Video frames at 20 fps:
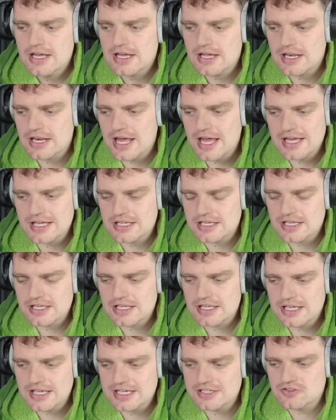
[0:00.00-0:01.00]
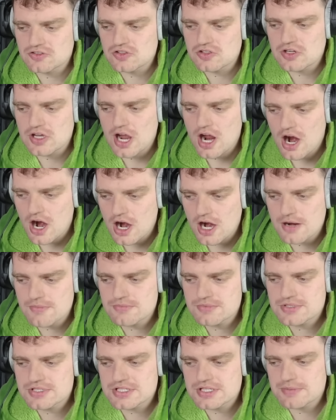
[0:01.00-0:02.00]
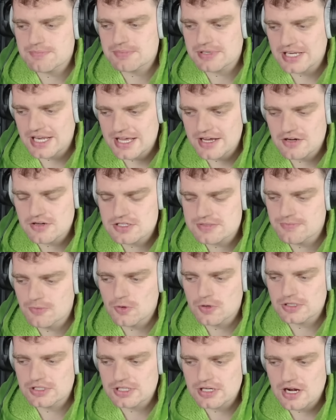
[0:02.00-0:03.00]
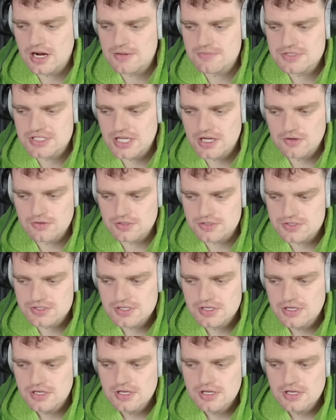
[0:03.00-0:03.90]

like, it harms the players more than it harms the owners.